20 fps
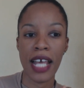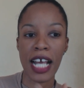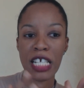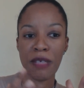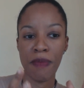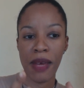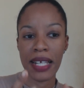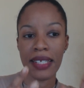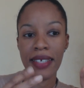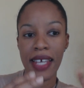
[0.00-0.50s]

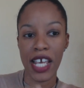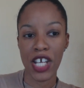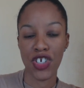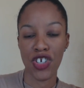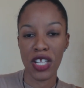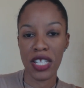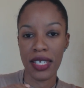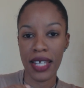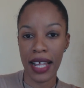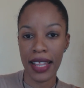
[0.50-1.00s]

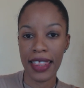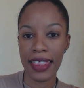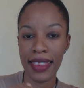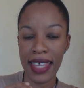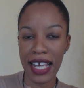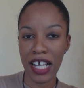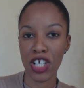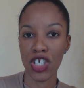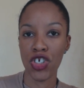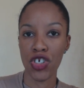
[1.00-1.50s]
expectations that
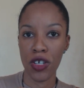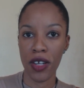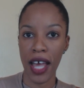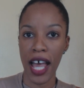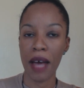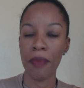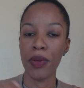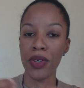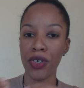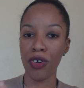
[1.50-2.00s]
things should
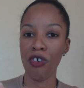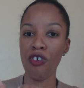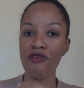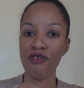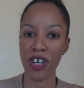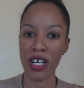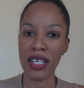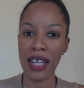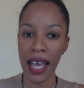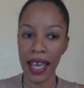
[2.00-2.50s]
happen
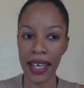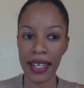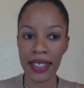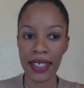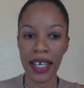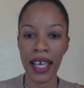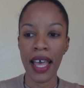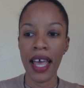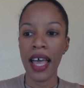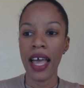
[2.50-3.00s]
overnight.